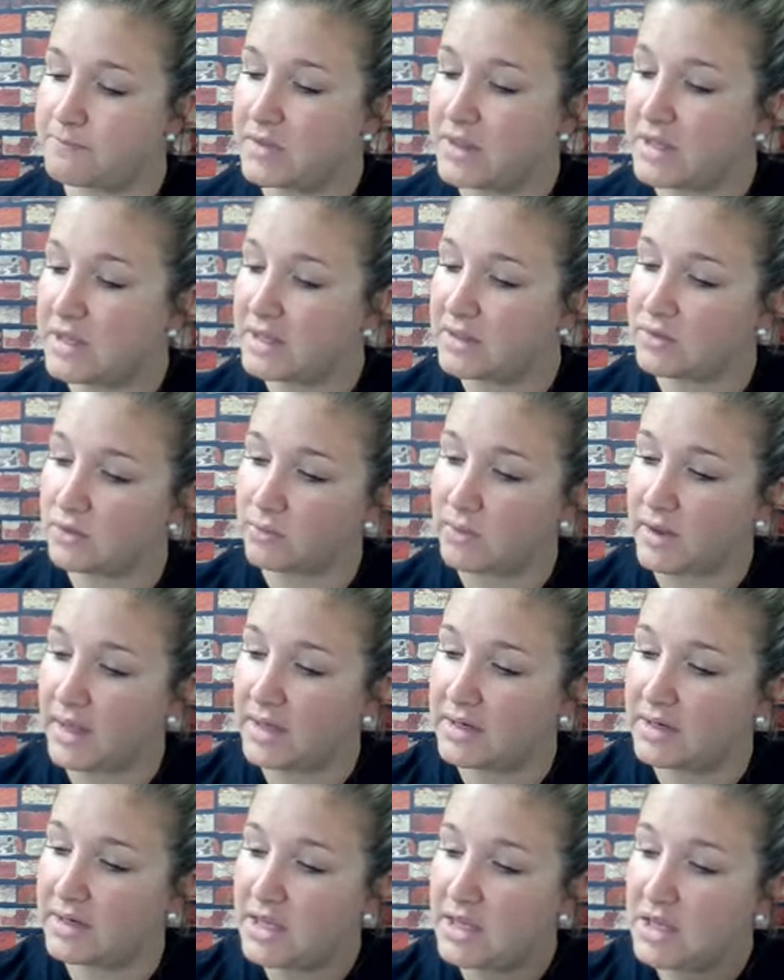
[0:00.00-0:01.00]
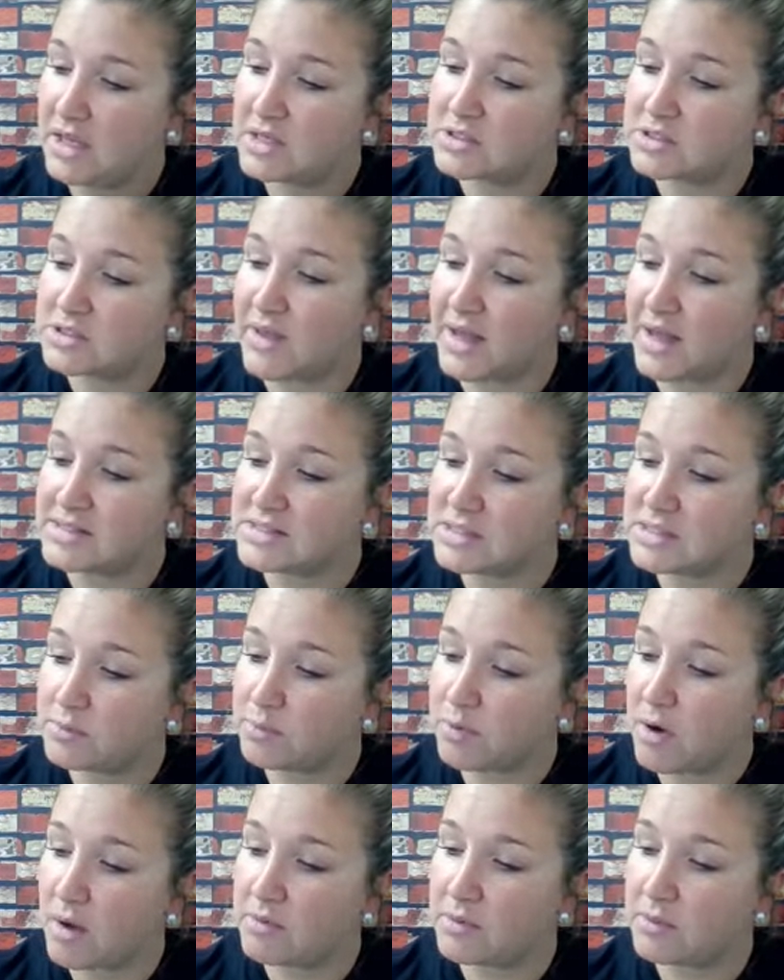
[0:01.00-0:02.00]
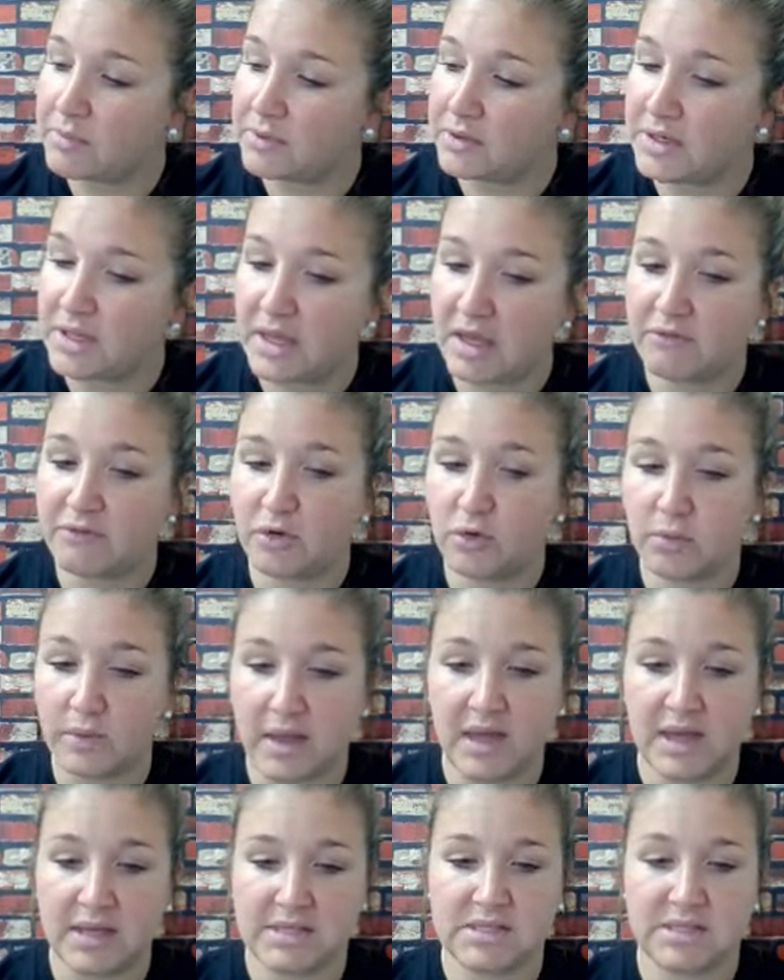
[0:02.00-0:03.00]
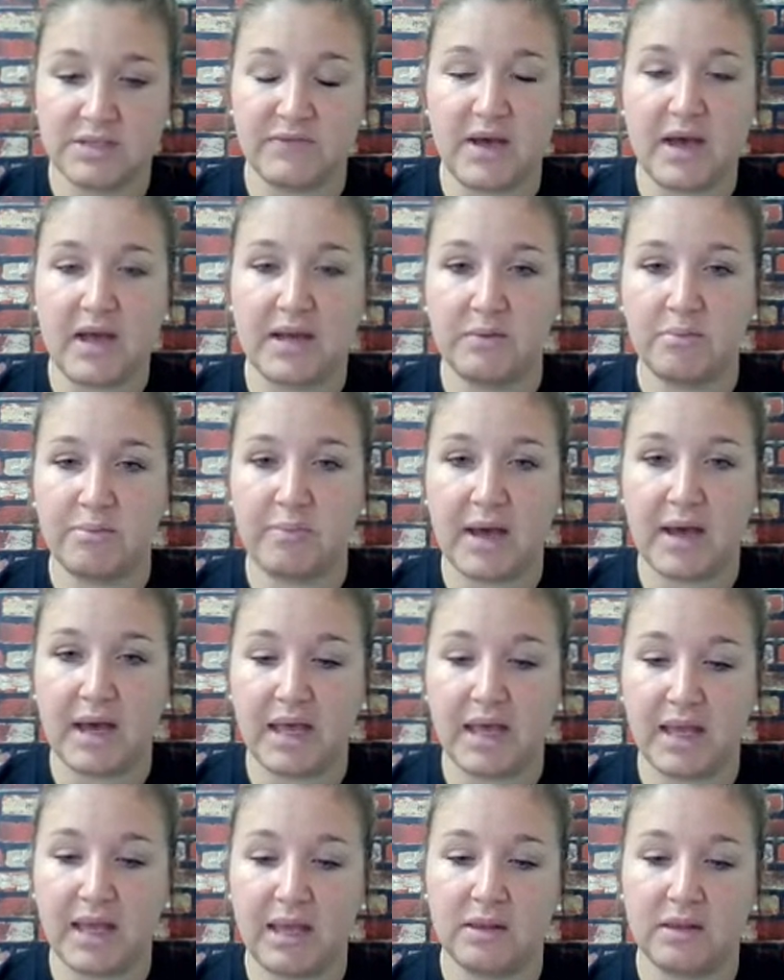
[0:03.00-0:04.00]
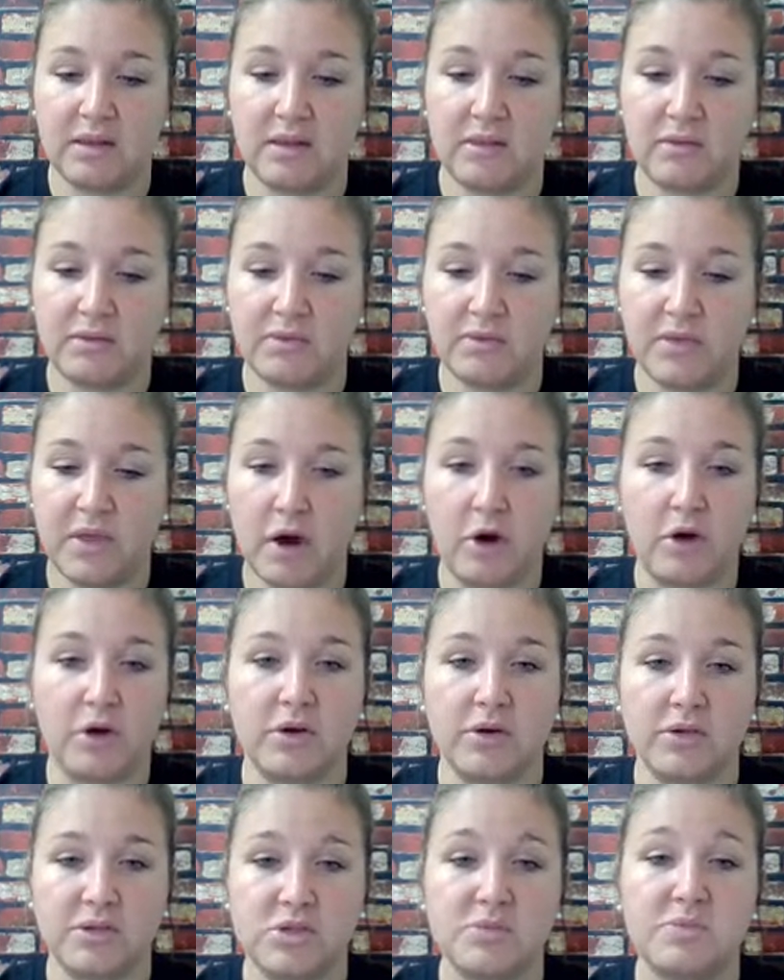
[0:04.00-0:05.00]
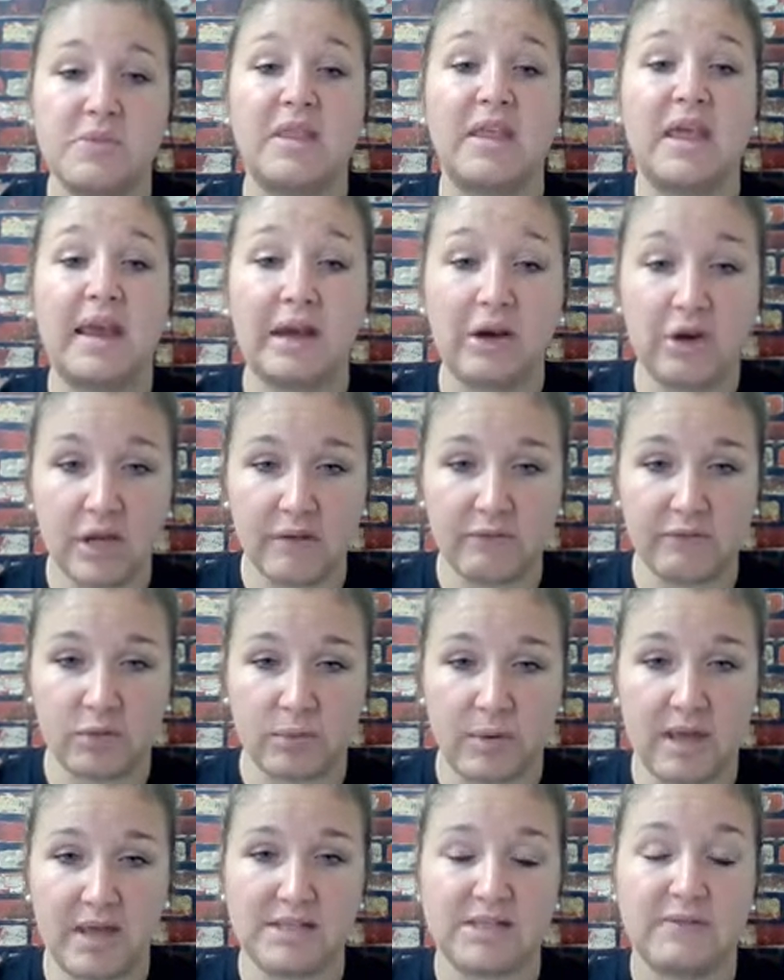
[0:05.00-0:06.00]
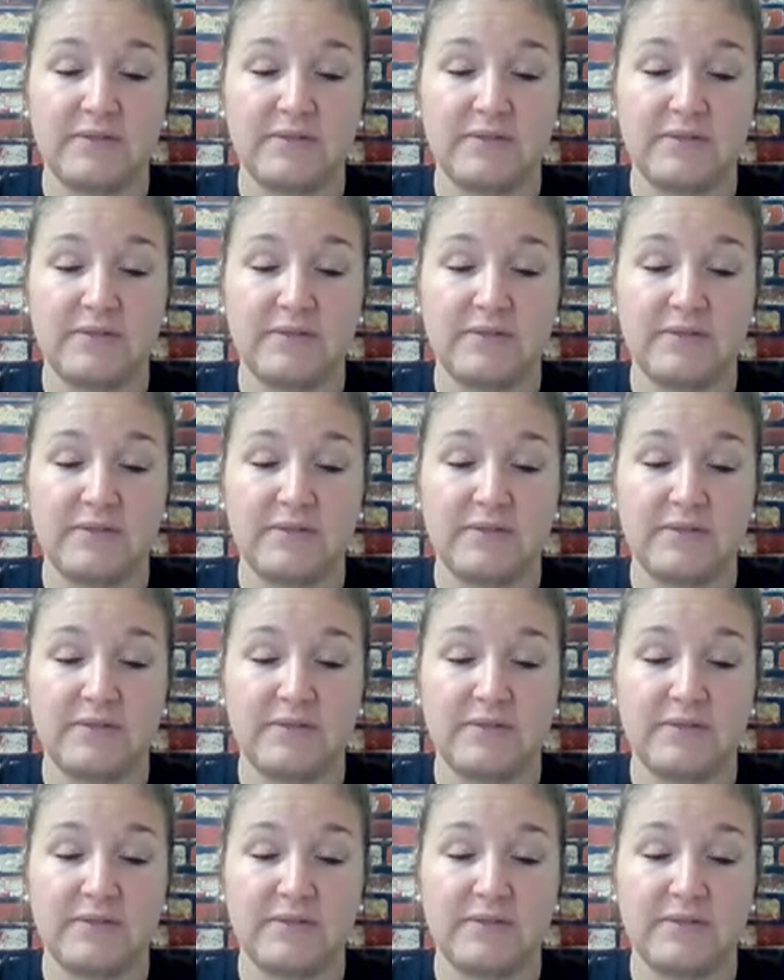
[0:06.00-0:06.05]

hitting the red. So that's the probability of a red divided by, or excuse me, the area of the red